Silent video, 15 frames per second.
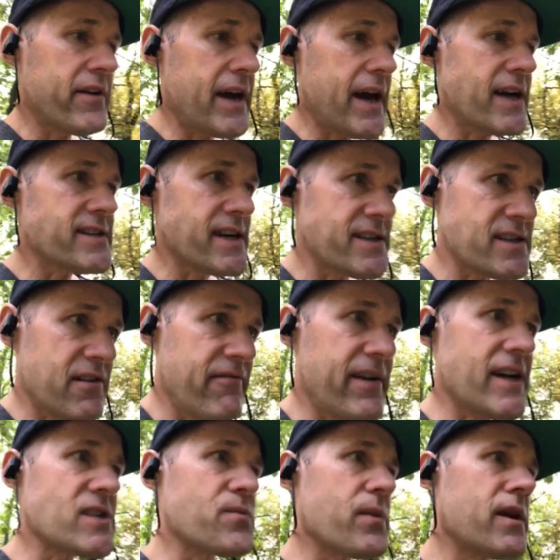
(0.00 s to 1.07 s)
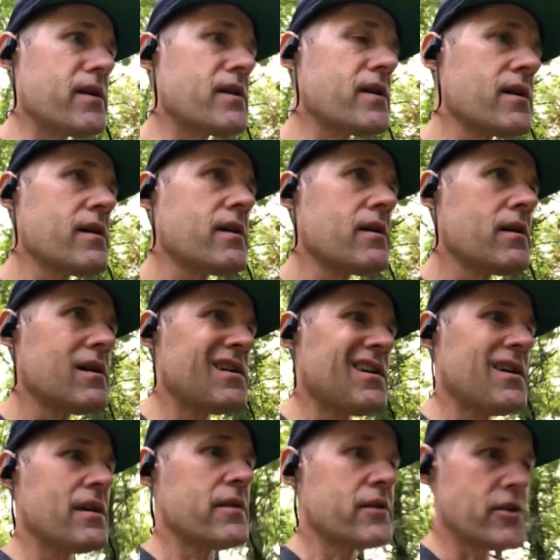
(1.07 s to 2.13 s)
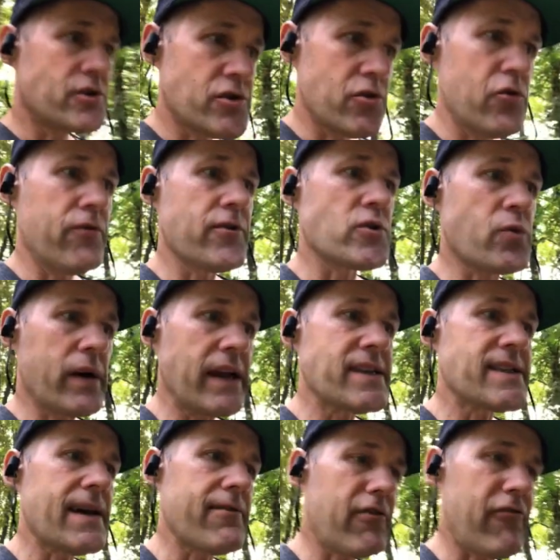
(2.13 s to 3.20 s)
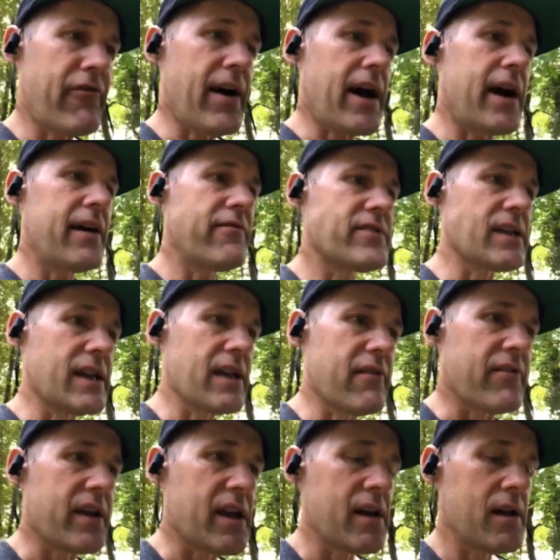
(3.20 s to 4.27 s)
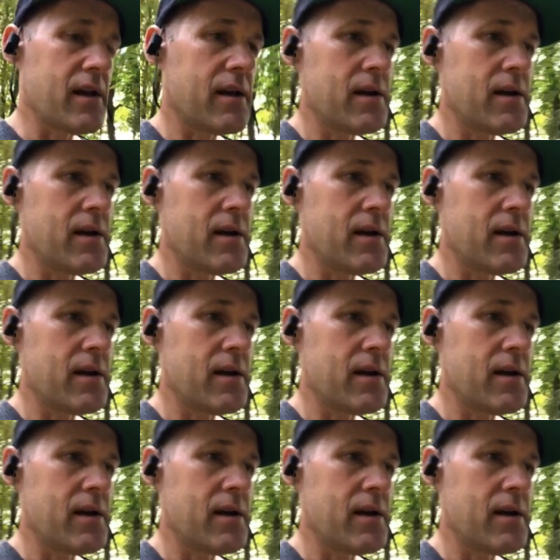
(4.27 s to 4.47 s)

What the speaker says: cash as an investment. The 2 for $27,500 to live in.